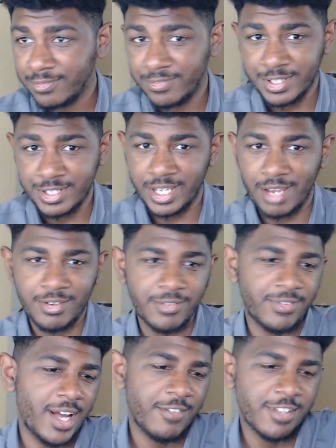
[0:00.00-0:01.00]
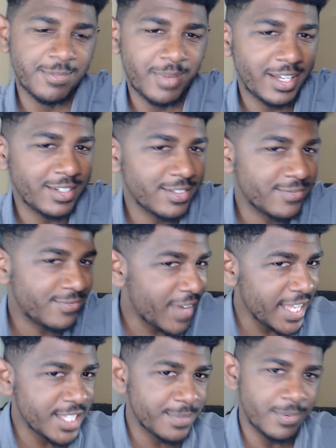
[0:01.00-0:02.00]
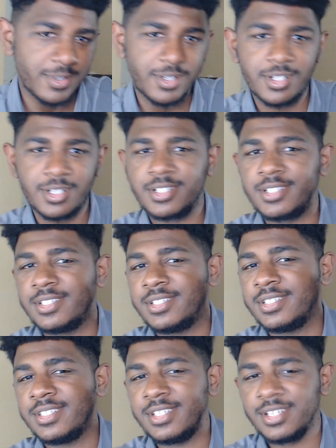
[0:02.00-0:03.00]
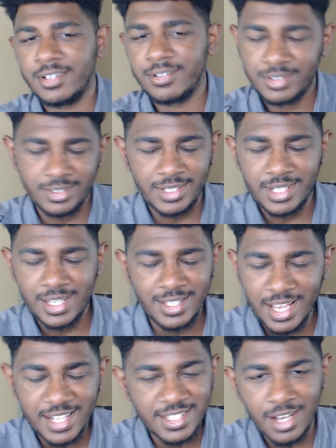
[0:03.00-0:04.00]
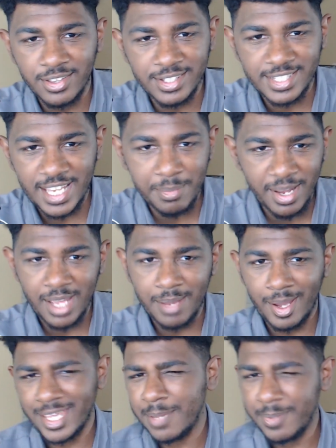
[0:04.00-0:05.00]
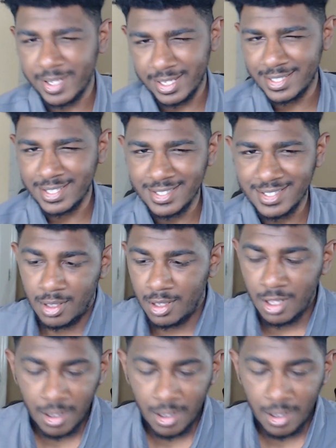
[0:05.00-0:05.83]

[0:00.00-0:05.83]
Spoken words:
Fishingafter5 is my Facebook. You know, it's all the same name. I keep it consistent.